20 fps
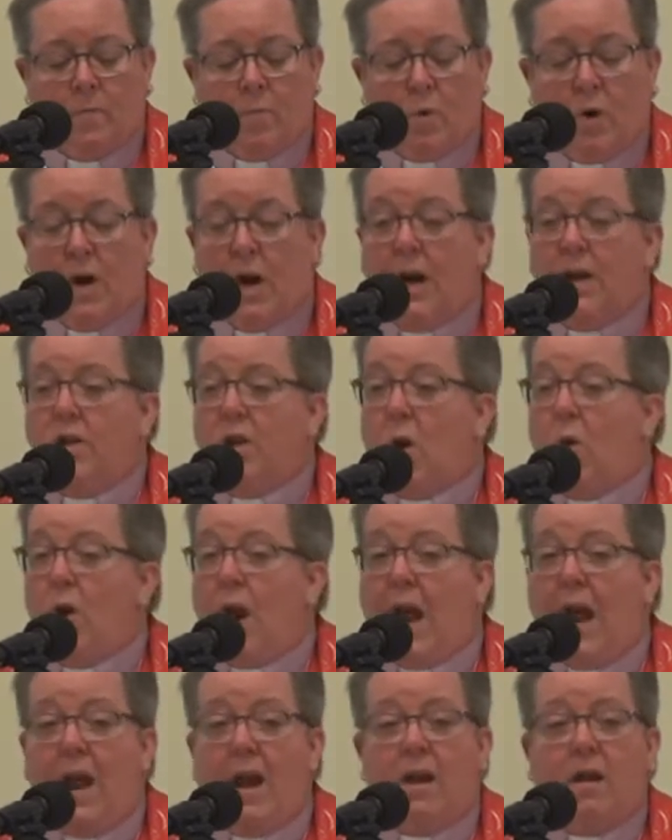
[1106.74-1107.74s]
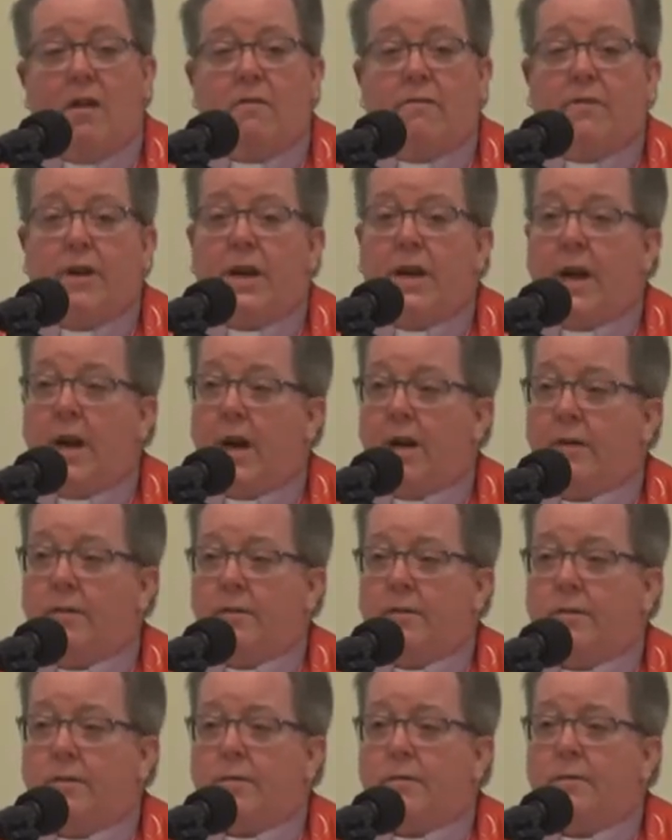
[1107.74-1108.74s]
when I don't have any
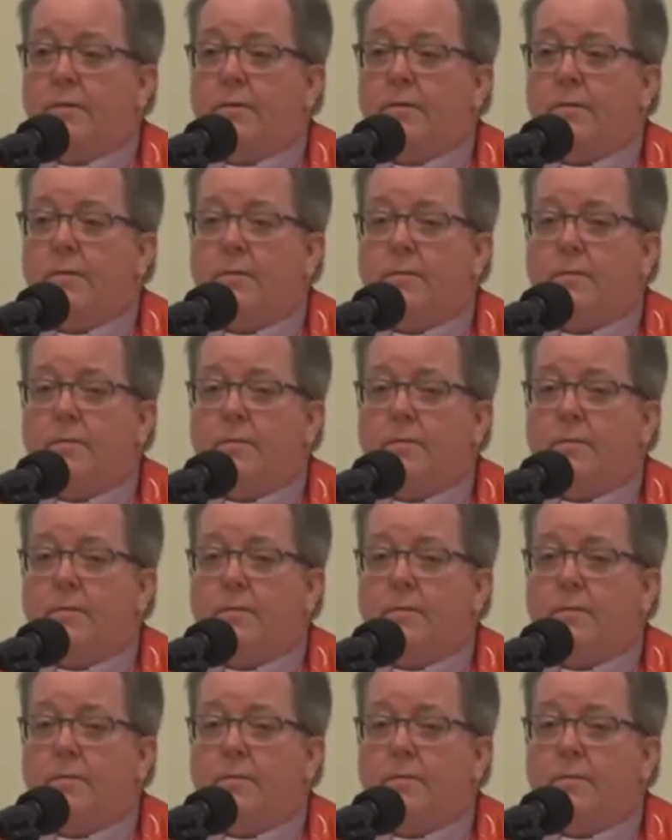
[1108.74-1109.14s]
answers.